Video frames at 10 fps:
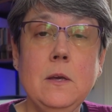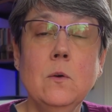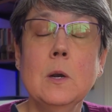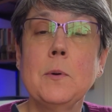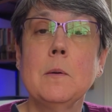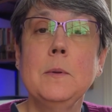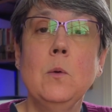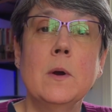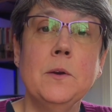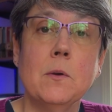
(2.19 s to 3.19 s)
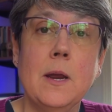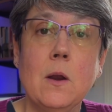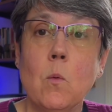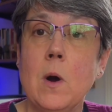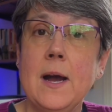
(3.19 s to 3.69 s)
you are probably
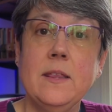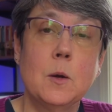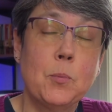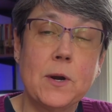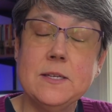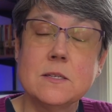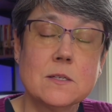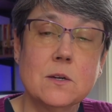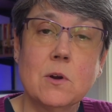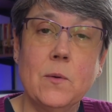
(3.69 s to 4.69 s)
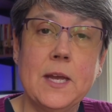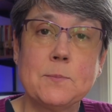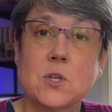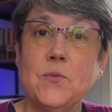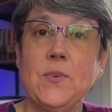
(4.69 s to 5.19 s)
wondering why the prices are going
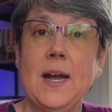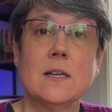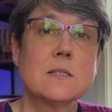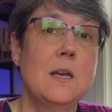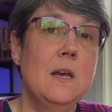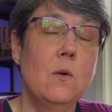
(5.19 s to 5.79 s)
up so fast,